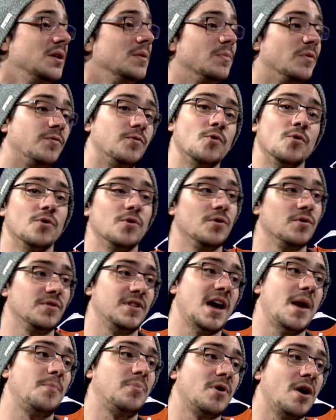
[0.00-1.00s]
before
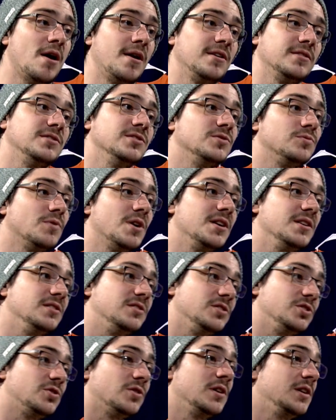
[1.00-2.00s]
that product is ready
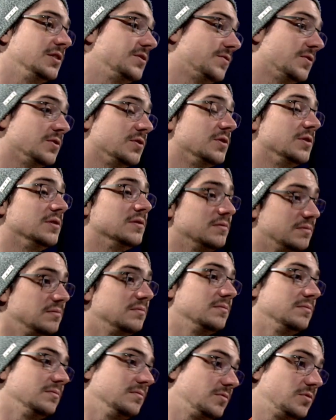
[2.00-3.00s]
to transfer and
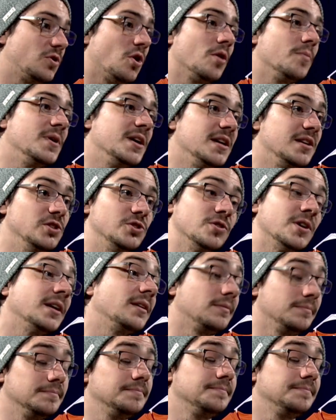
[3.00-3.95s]
carbonate and drink.